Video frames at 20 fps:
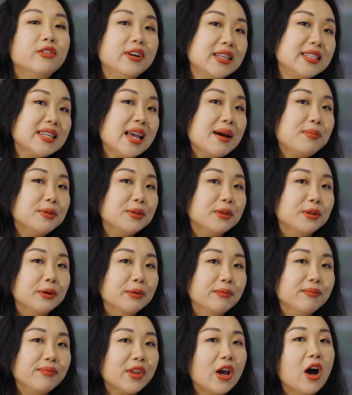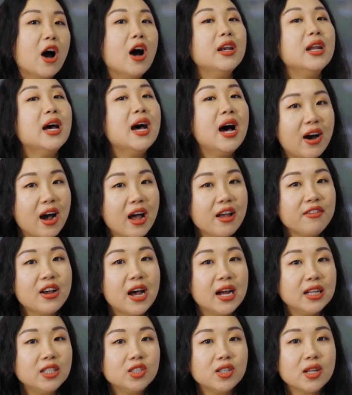example, on a
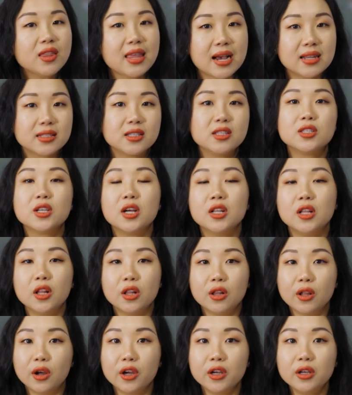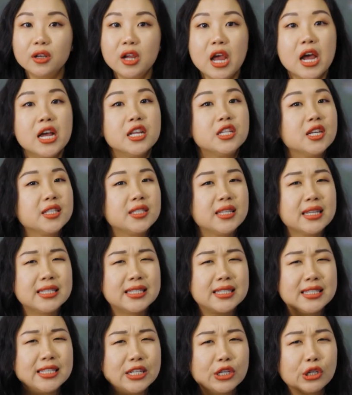$500,000 loan, just a
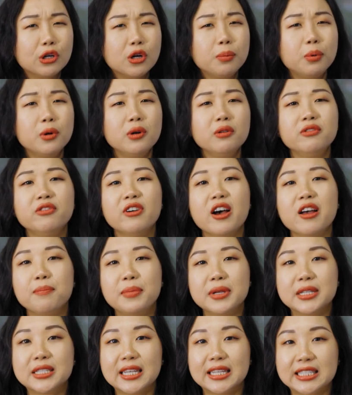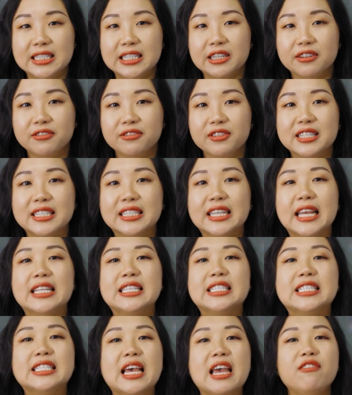0.5% difference
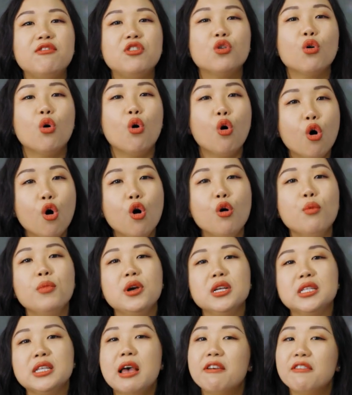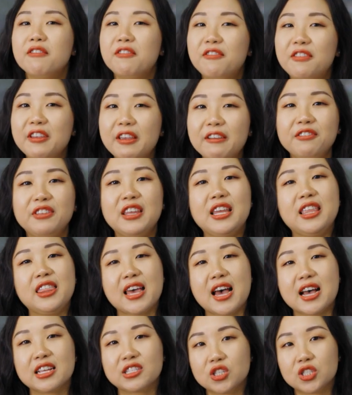can save you almost
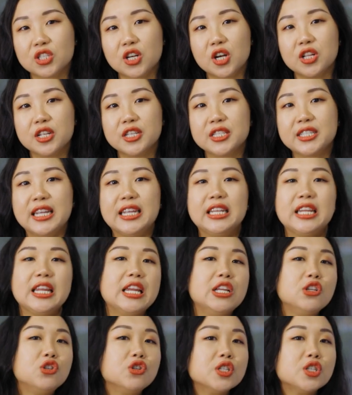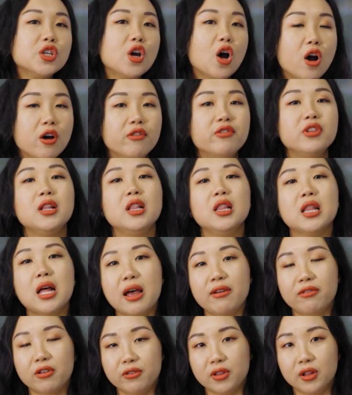$50,000 in interest over the
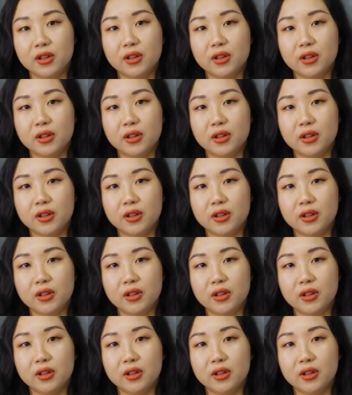life of the